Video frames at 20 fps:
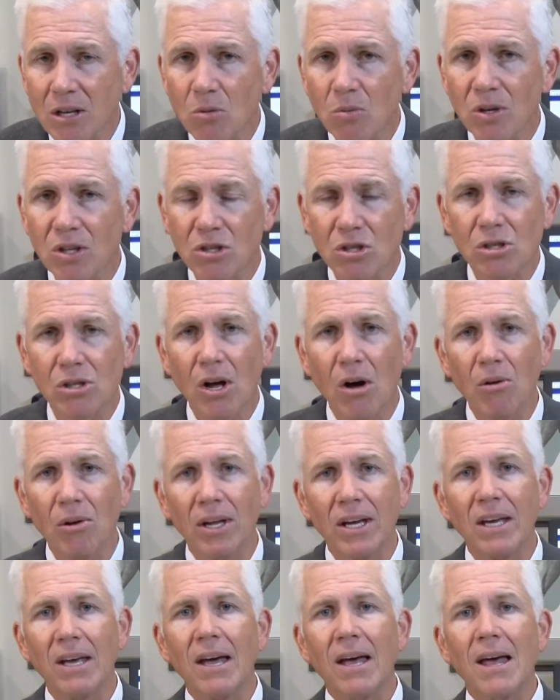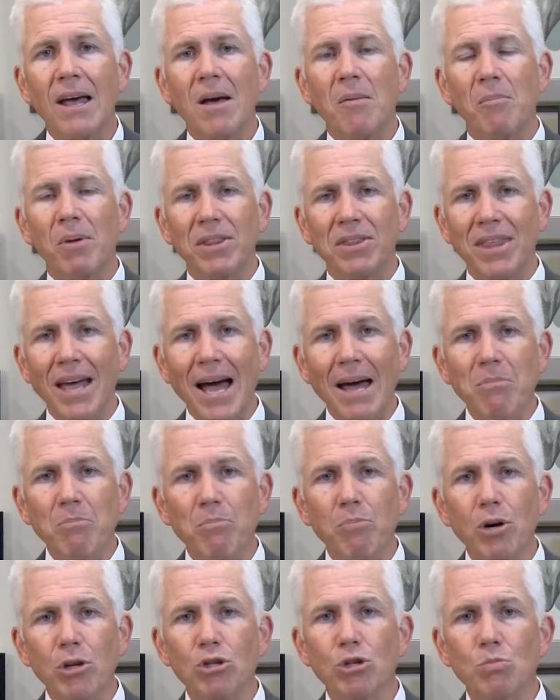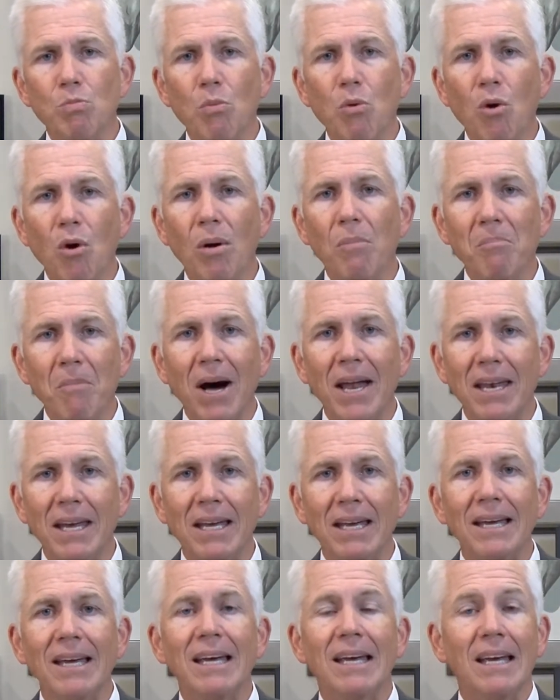slowly, but that puts more money